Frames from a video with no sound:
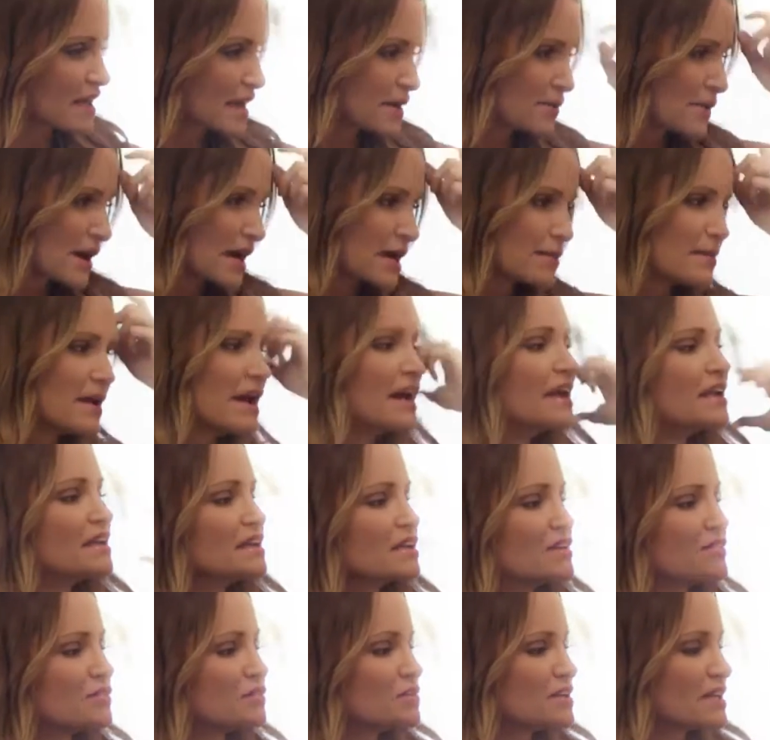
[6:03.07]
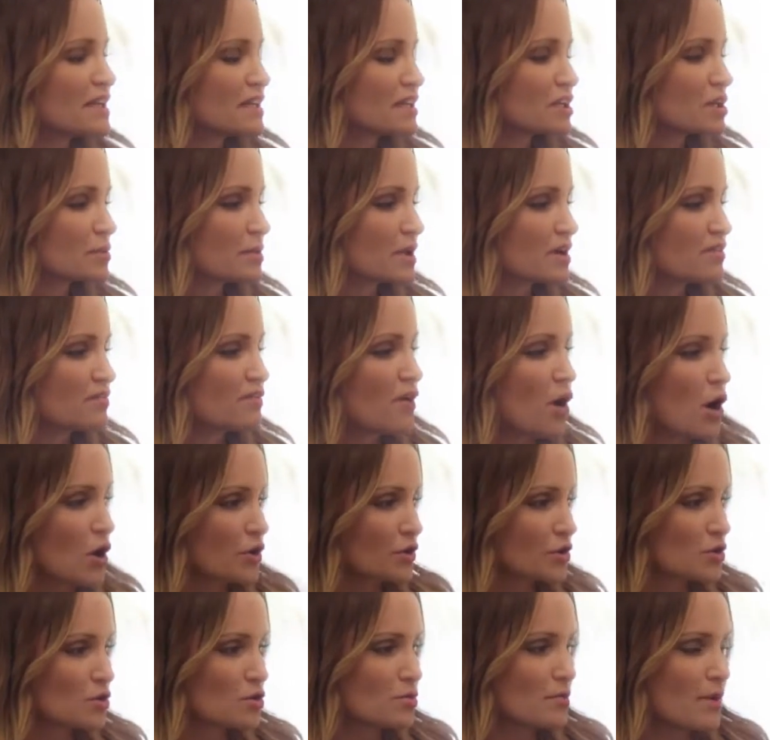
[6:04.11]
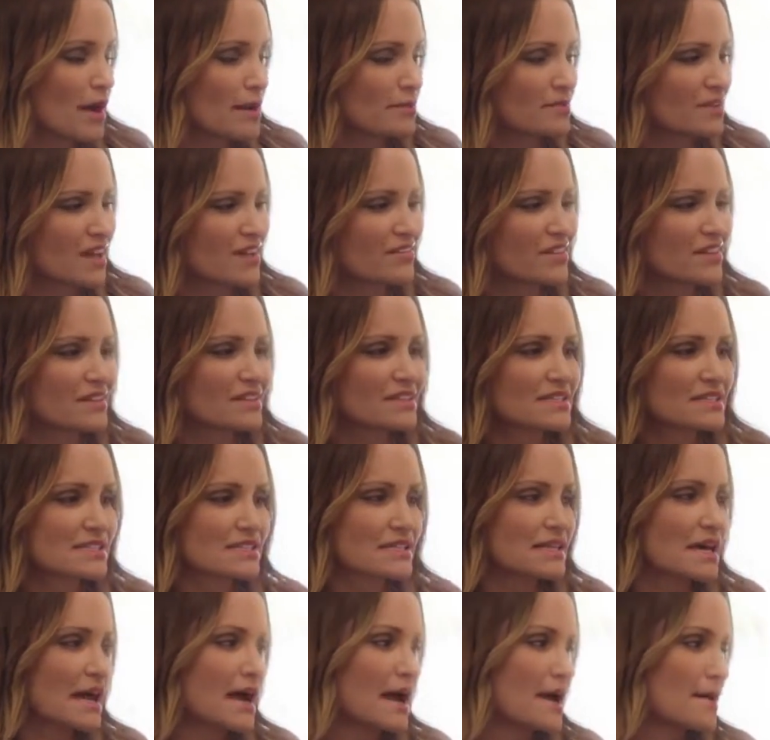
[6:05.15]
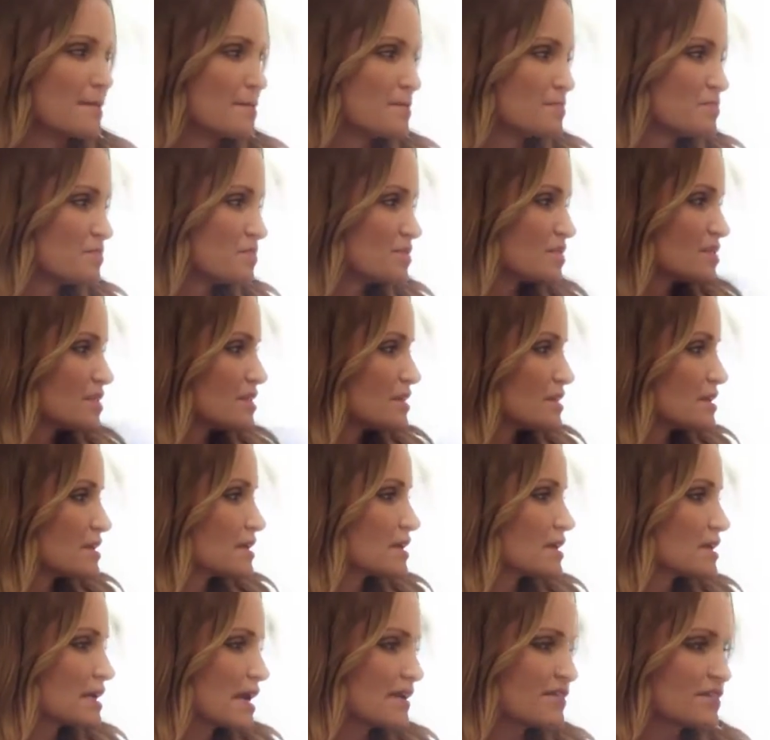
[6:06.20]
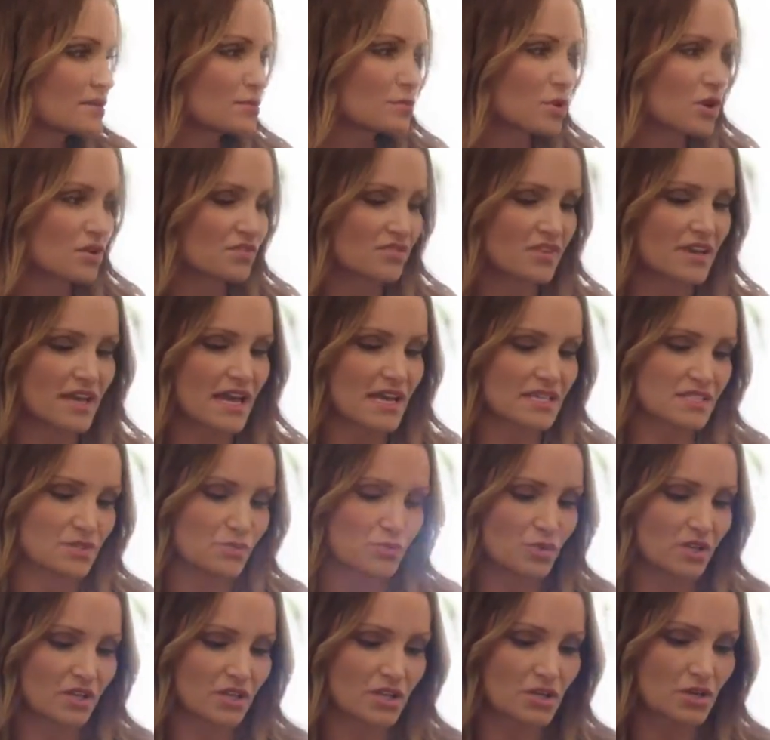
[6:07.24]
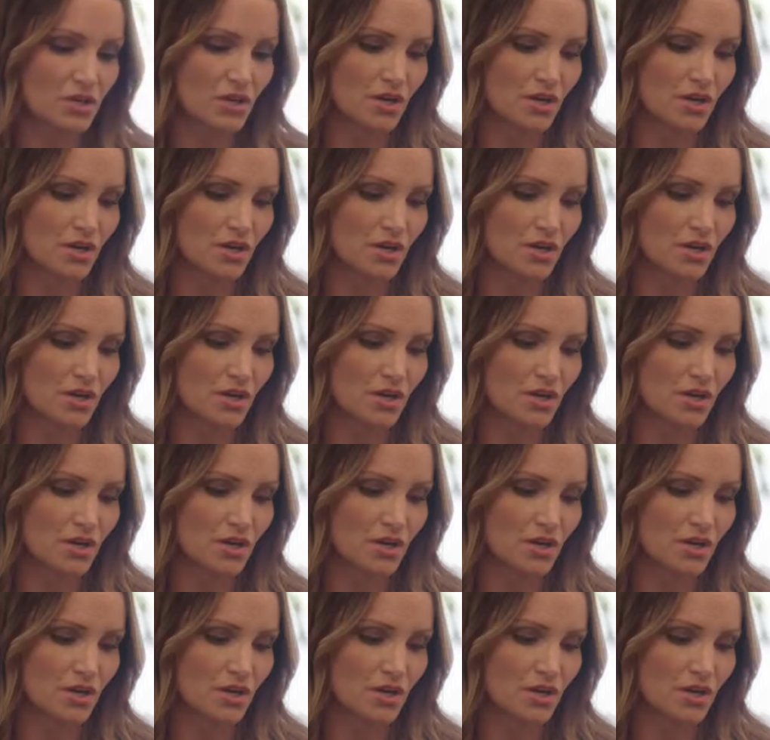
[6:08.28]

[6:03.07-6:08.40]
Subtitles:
that I recommend if you need a little bit of volume, I'm loving this. Kevin Murphy has a really